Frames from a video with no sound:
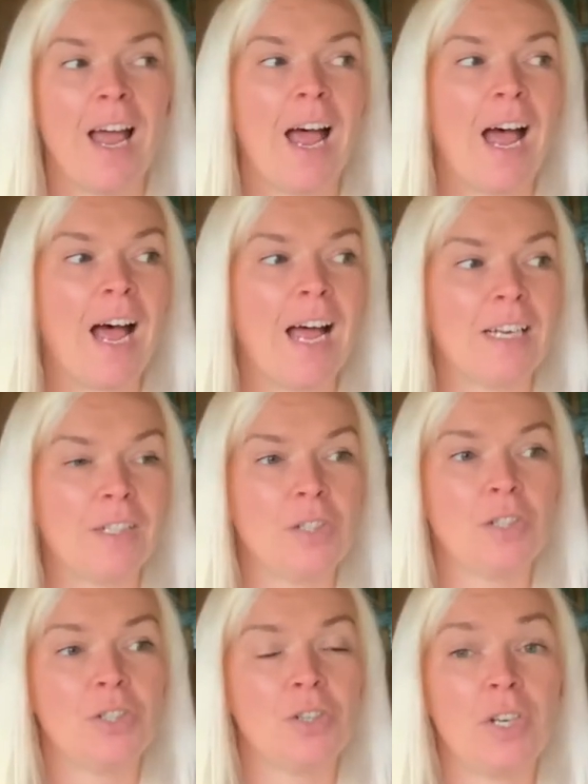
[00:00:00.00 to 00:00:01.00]
And
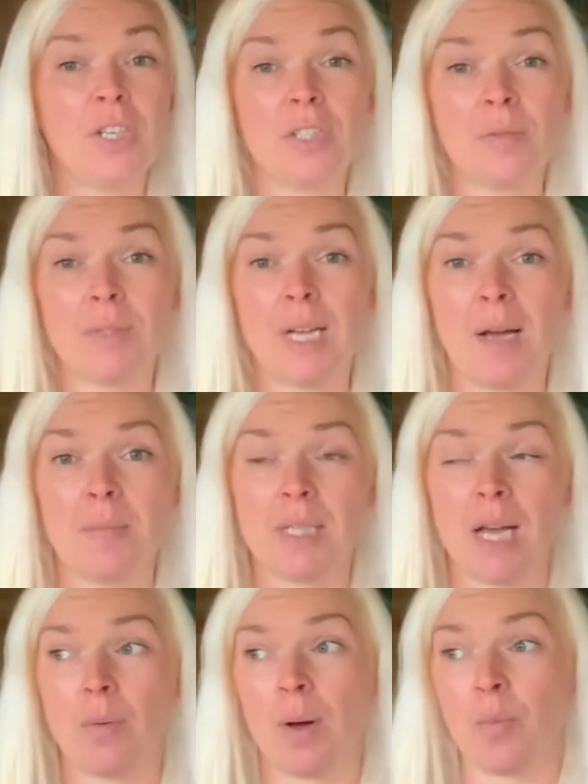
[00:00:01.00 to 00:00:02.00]
show you sometimes
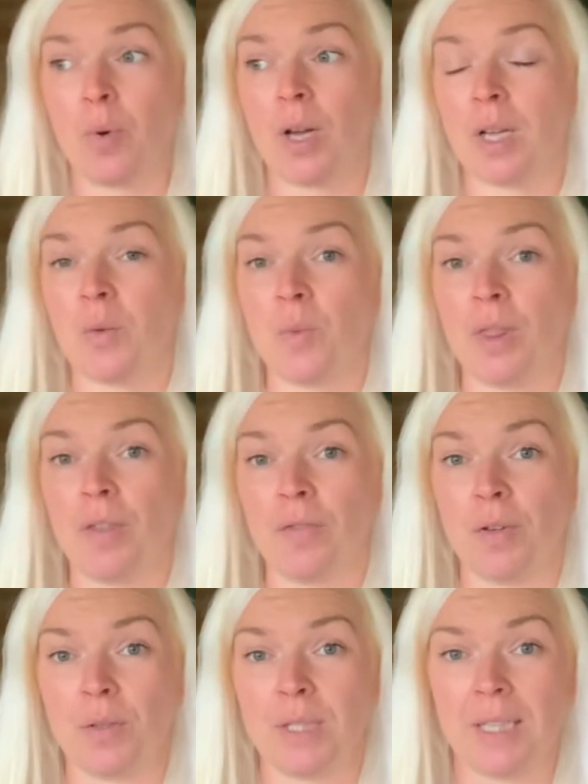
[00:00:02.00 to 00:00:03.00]
how I'm working with the
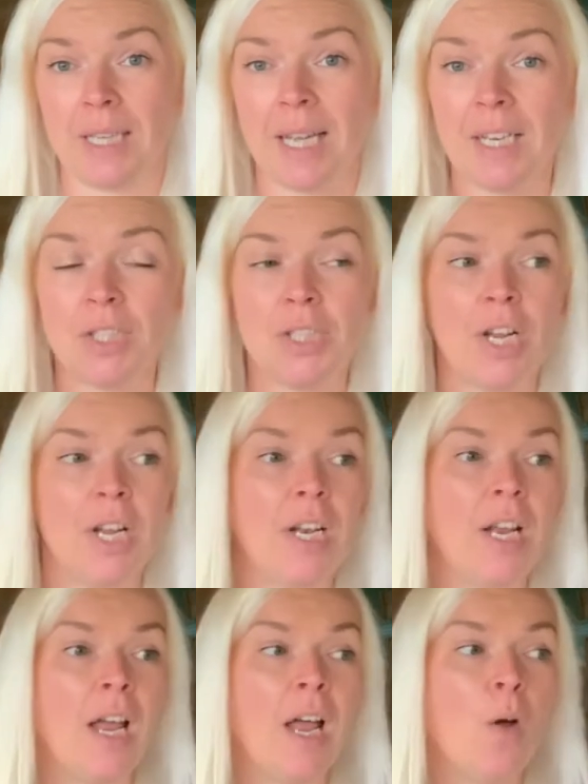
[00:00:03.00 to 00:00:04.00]
food in the kitchen,
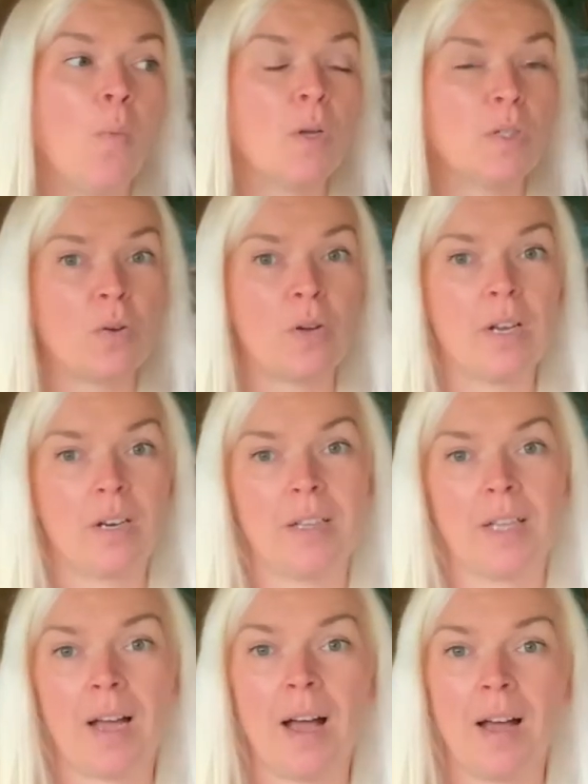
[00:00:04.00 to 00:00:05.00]
what's going on in the
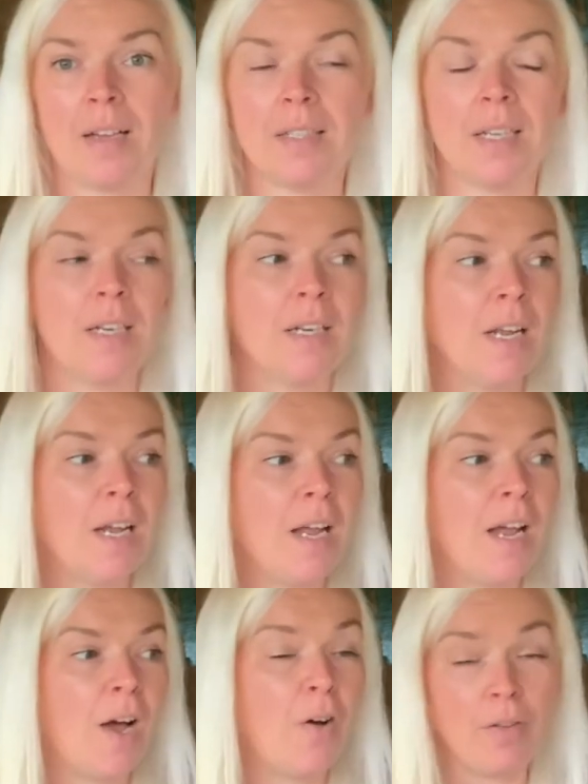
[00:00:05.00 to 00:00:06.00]
garden,
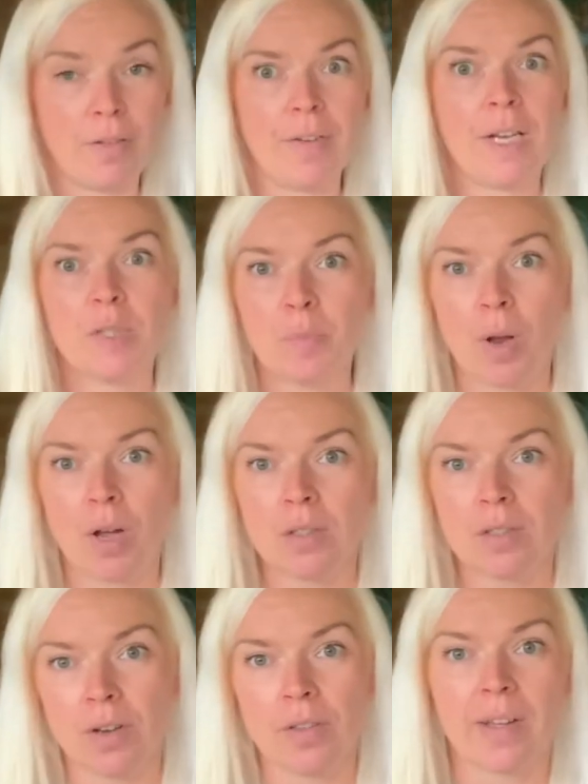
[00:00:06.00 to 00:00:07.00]
or in the veg
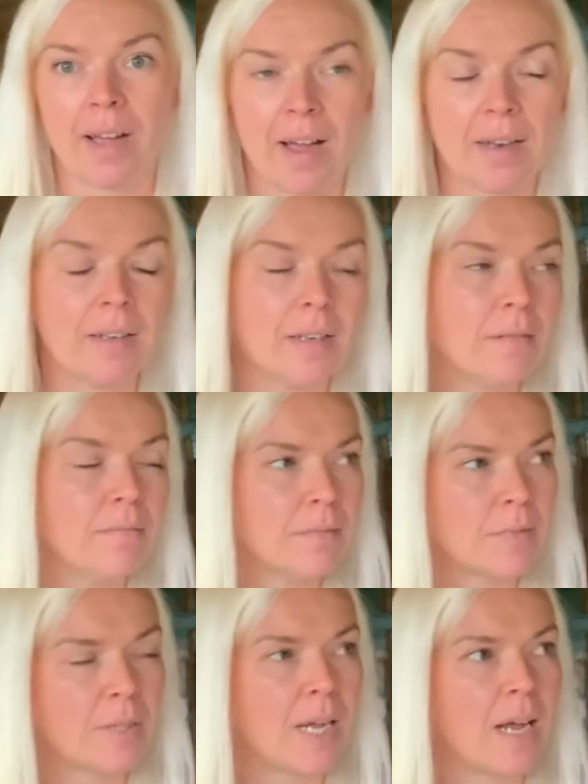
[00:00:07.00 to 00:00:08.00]
plots, not the garden.
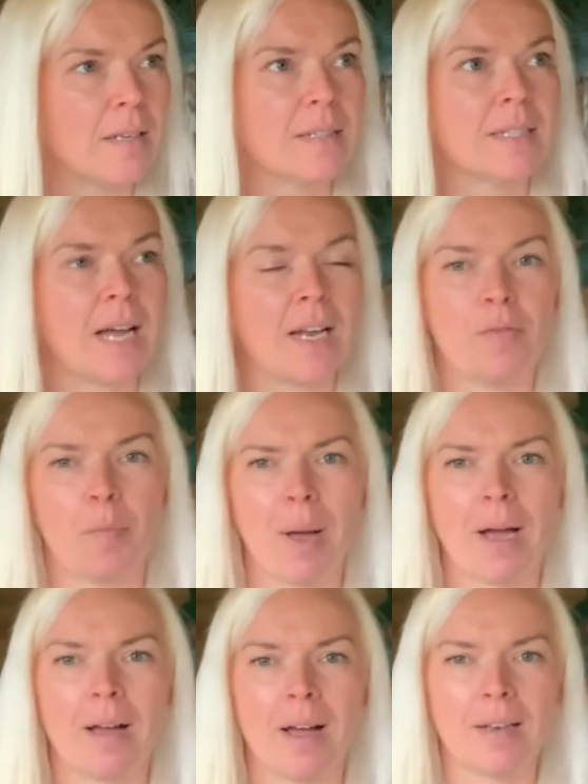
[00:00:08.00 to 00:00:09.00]
The garden's kind of a
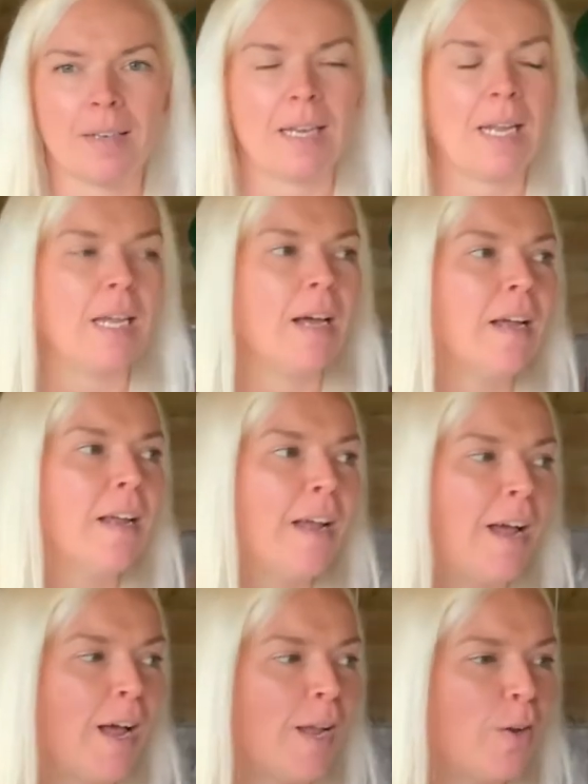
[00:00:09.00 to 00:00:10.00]
back garden here
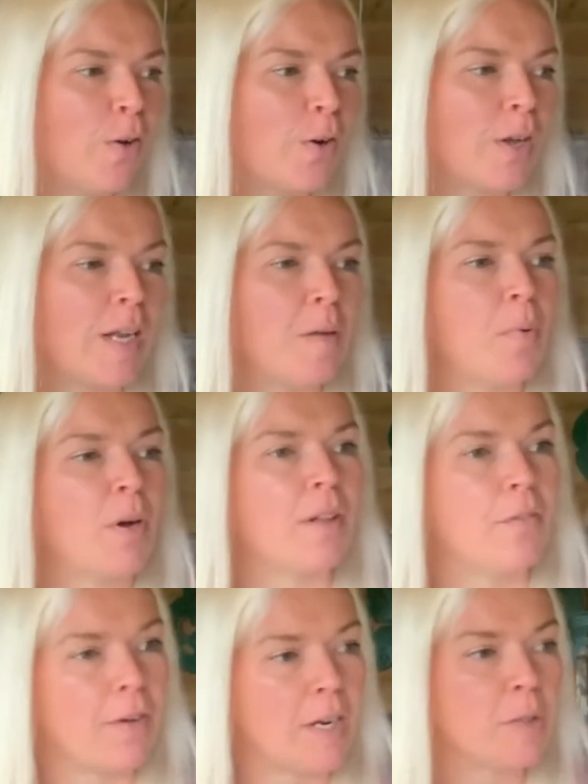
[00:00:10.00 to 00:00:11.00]
locally, but in the
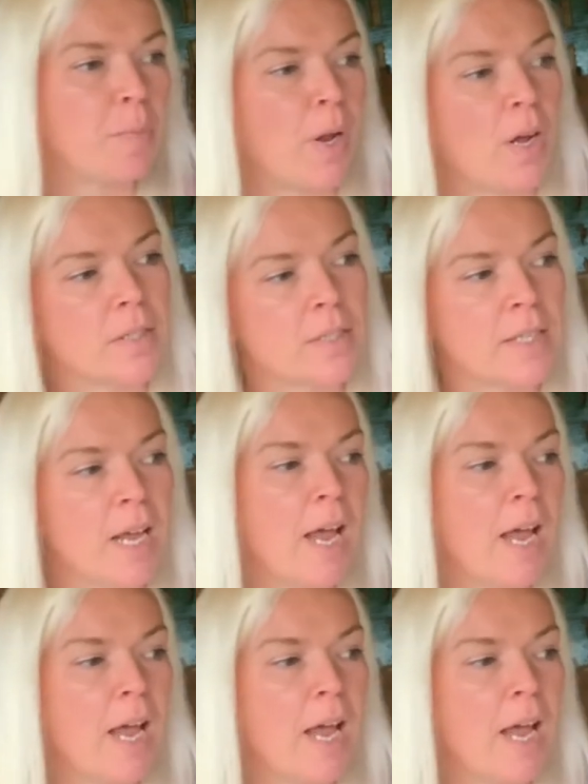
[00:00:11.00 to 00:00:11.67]
veg plots,